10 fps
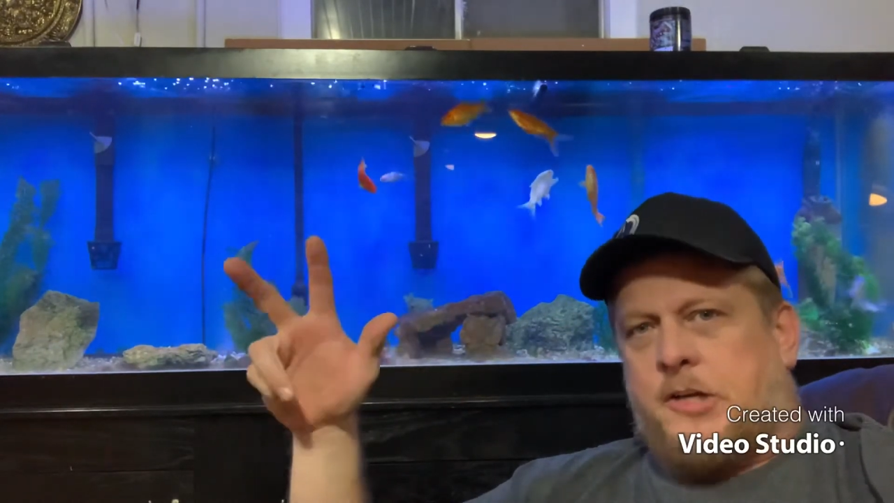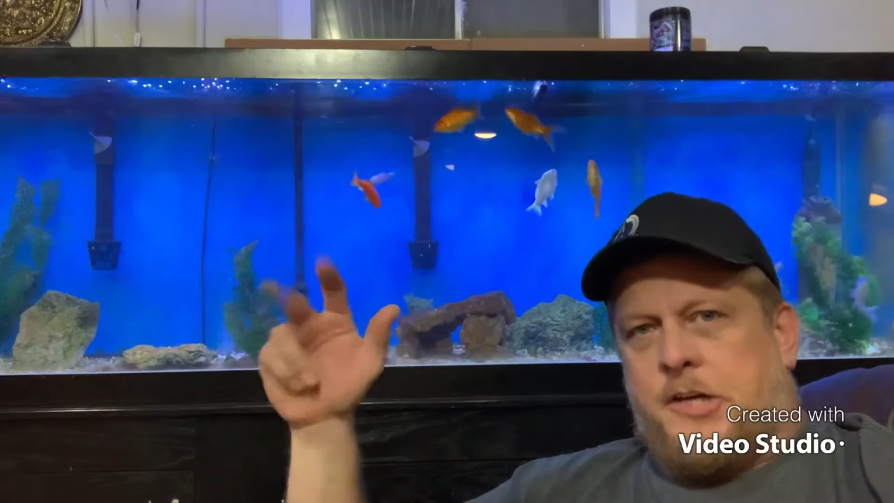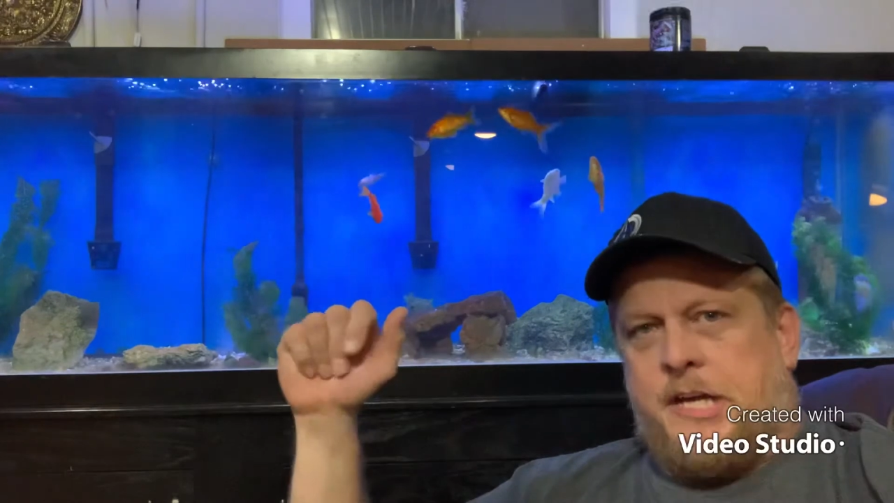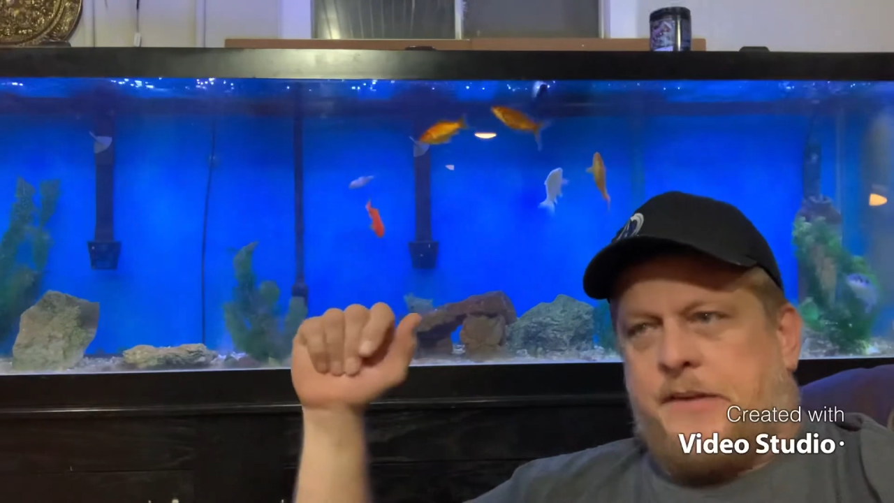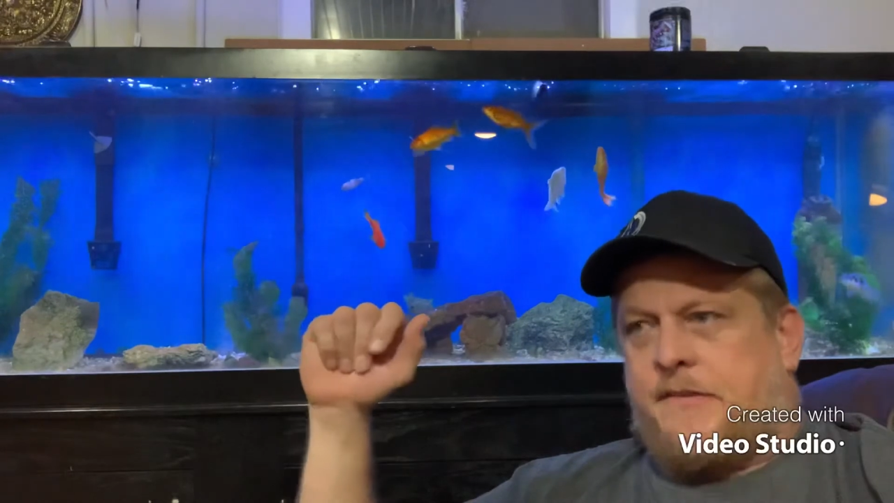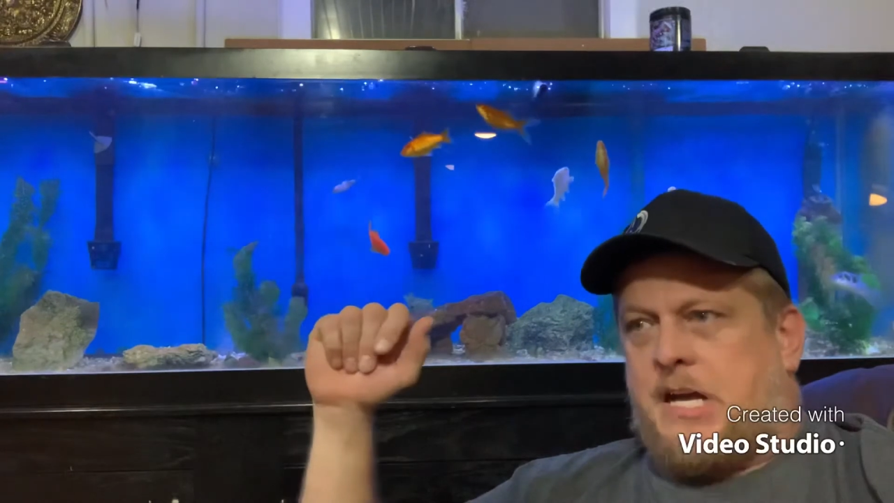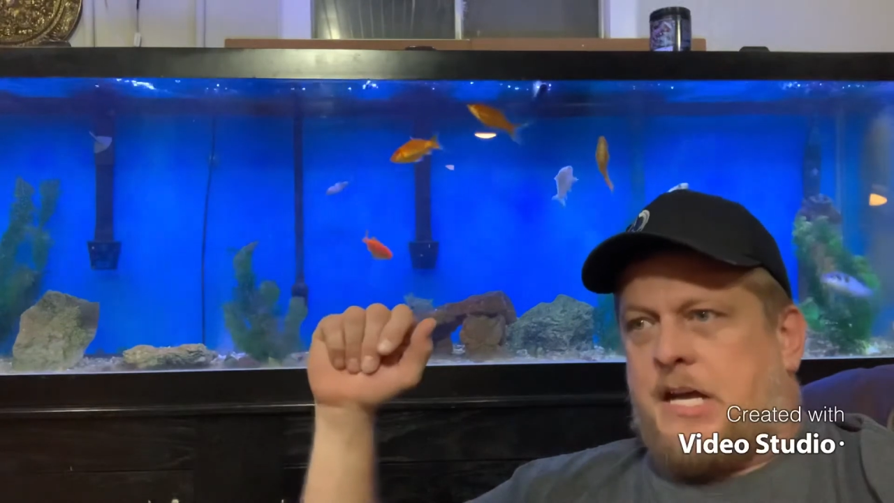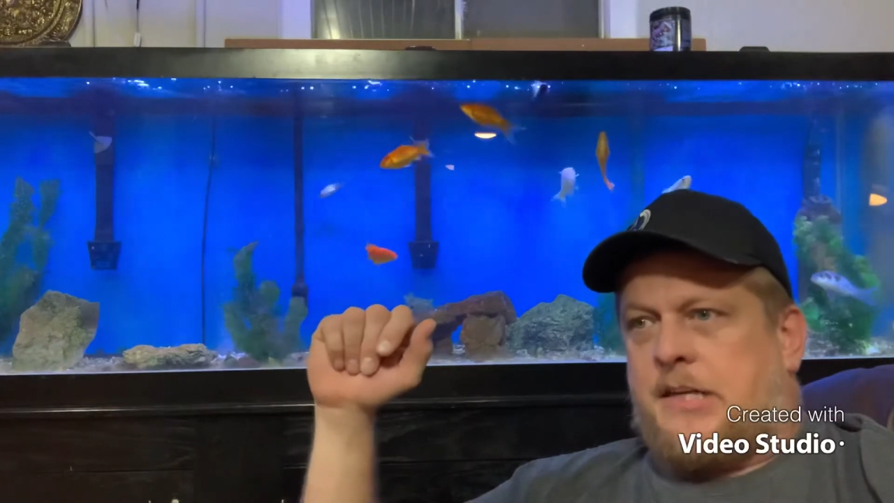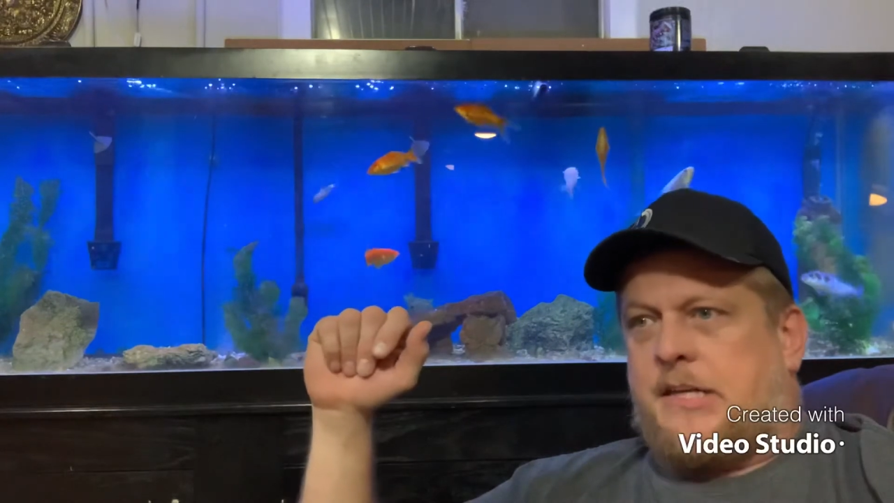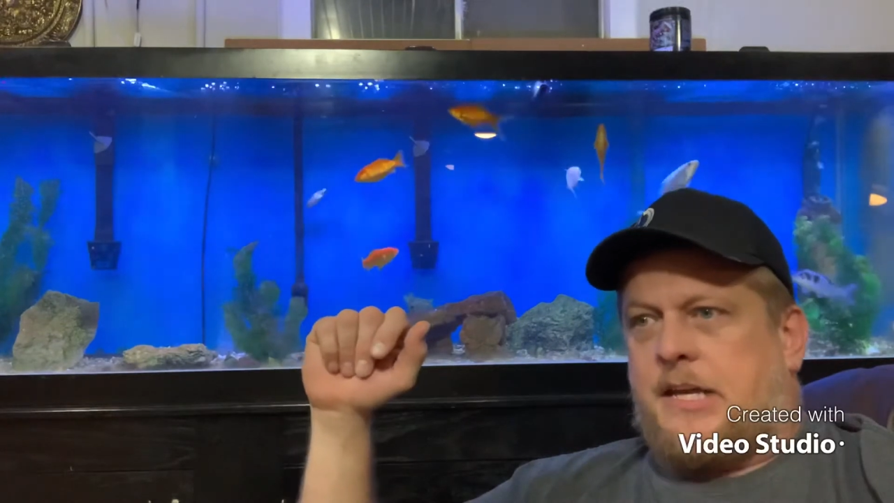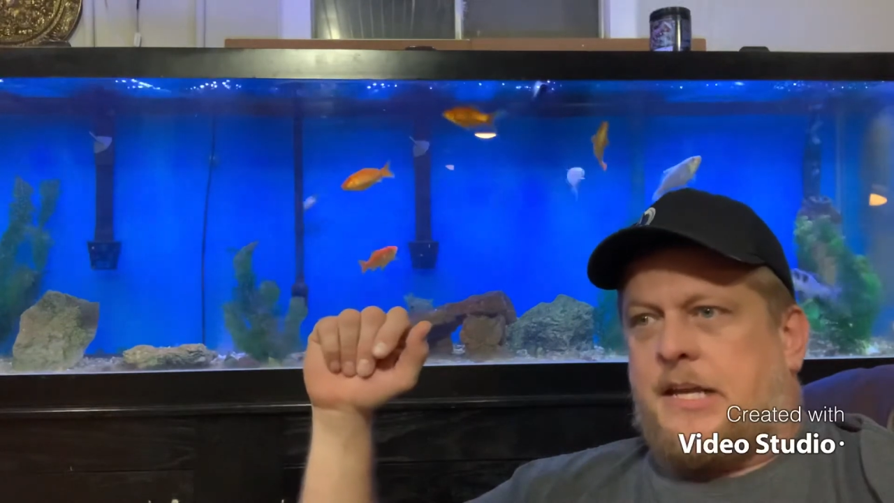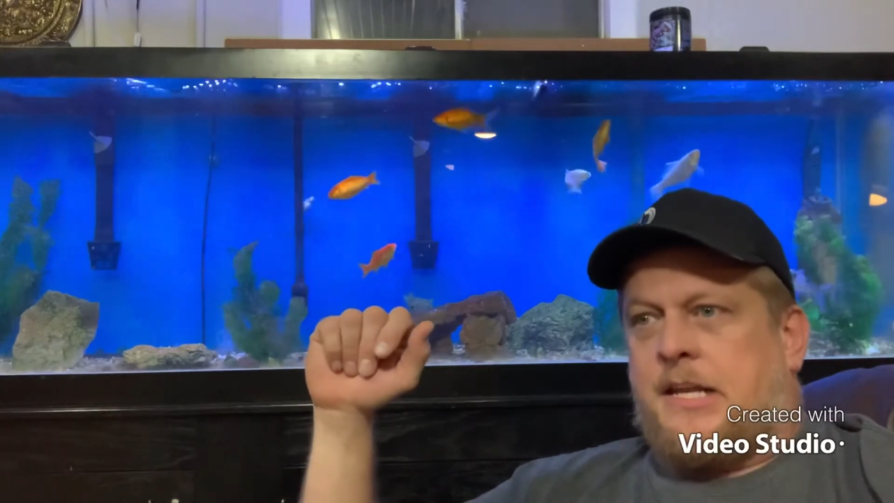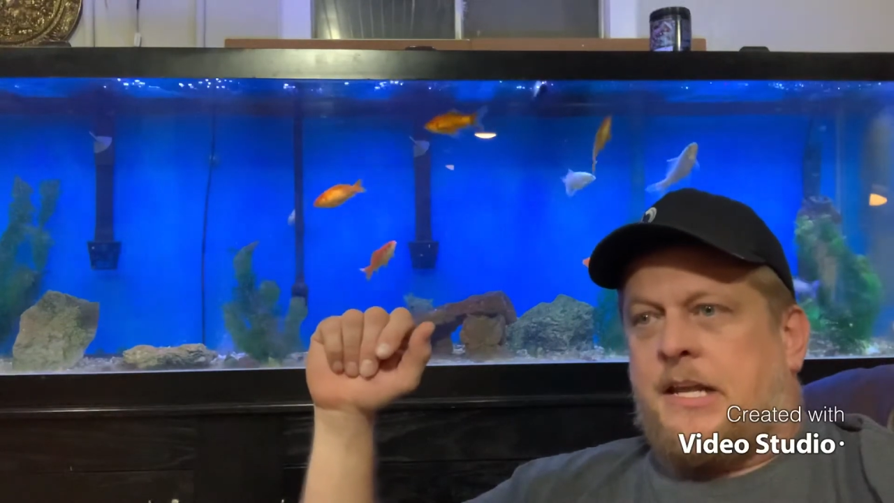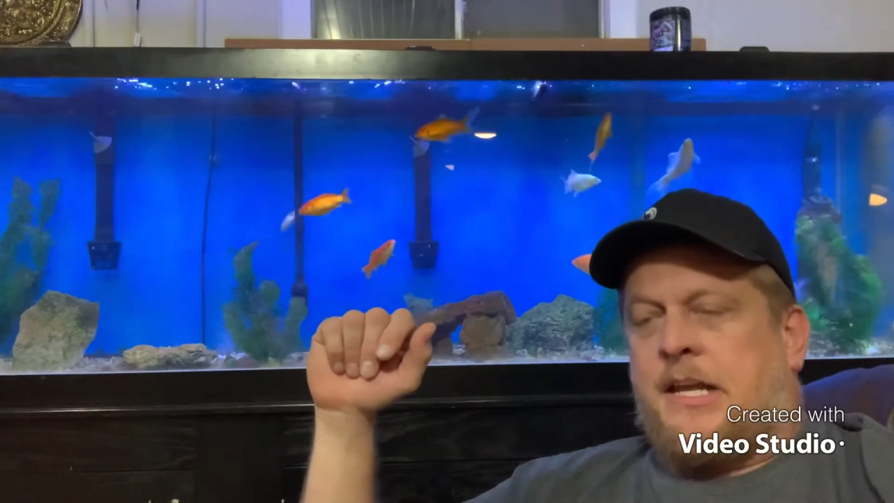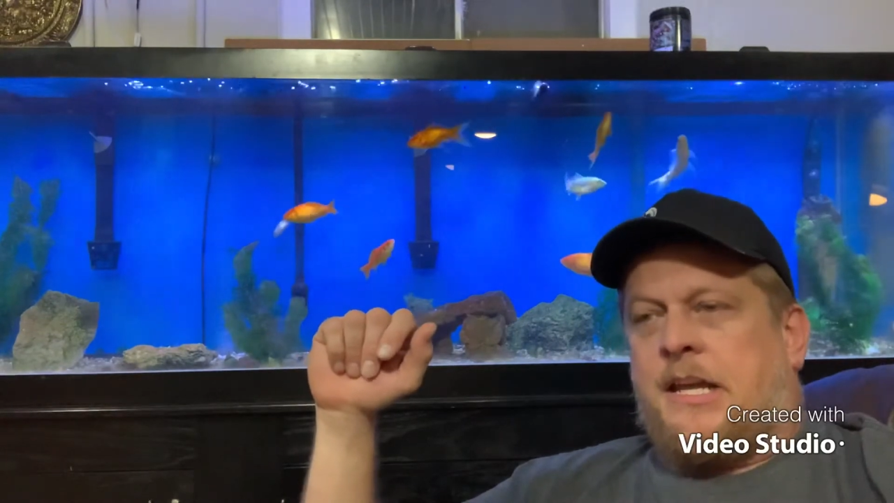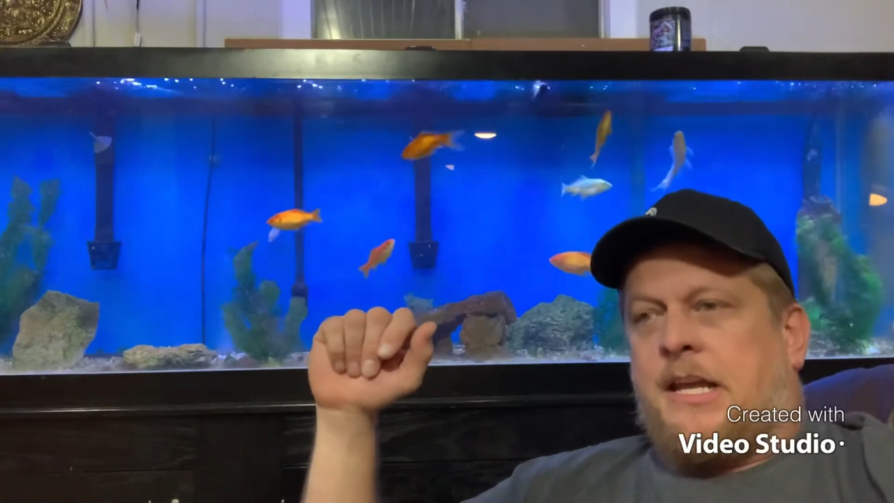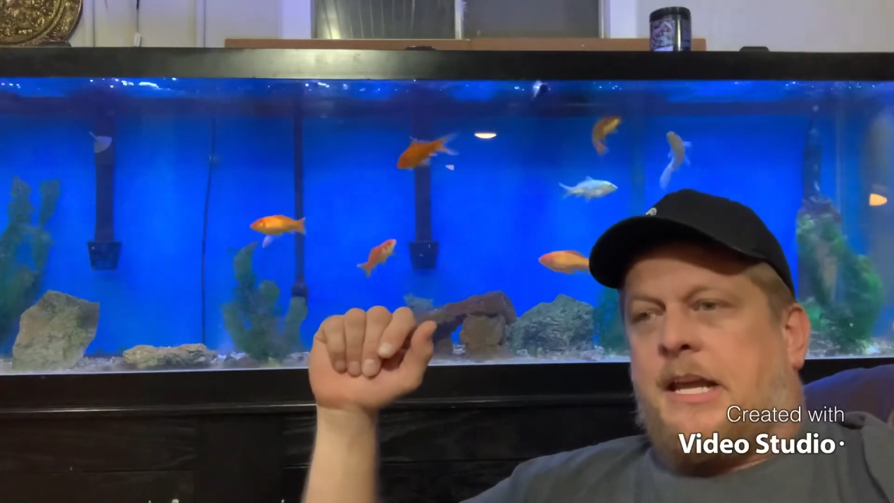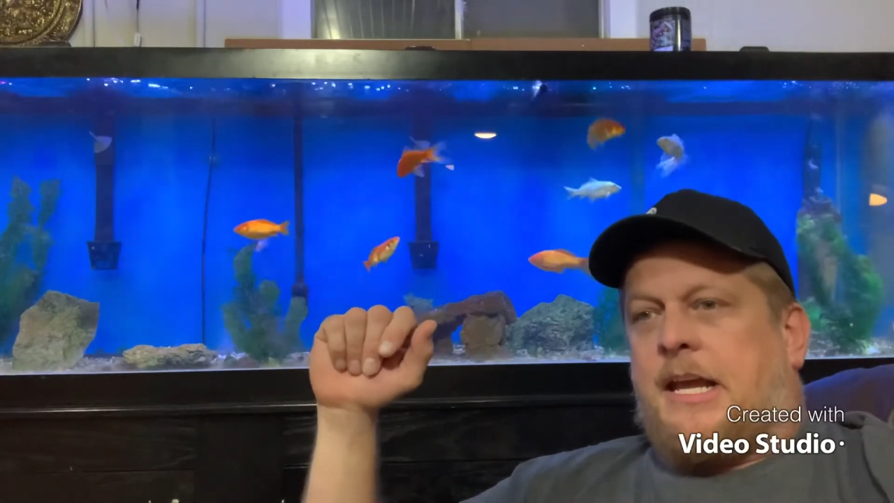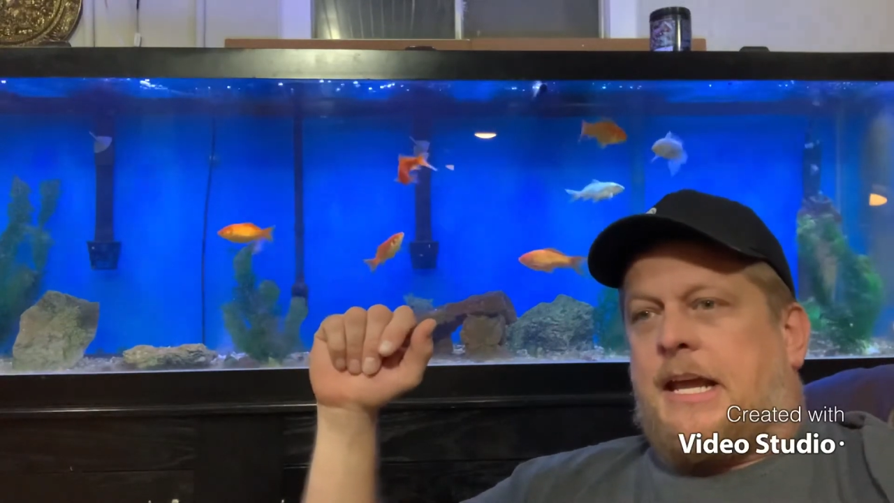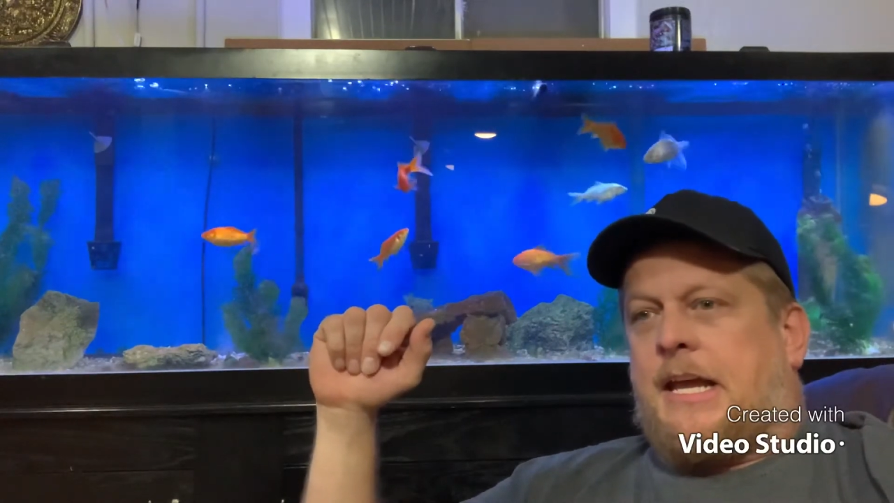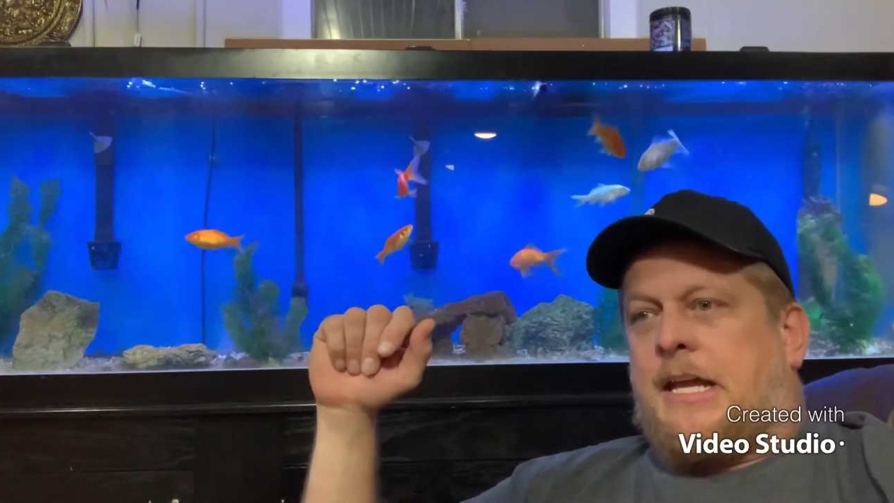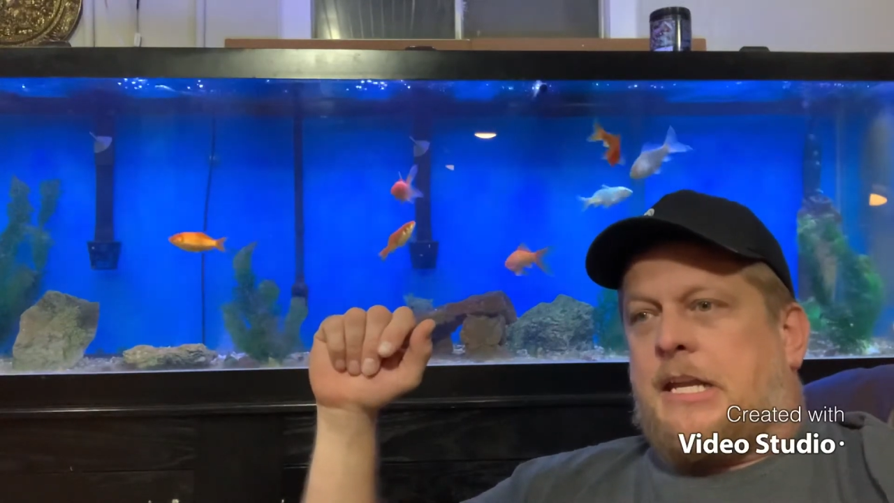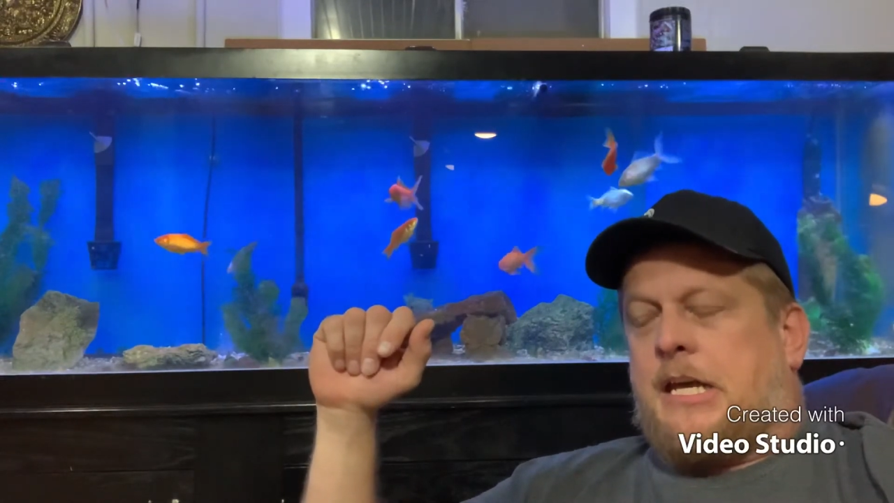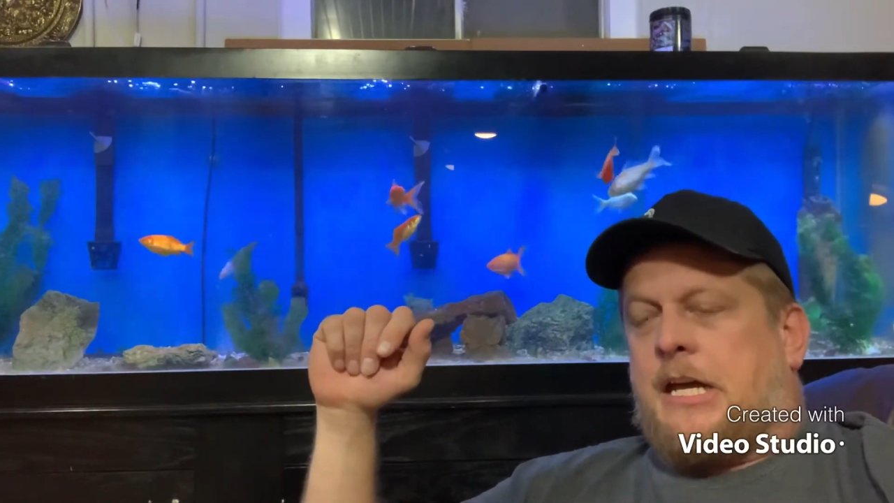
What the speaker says: creative content, and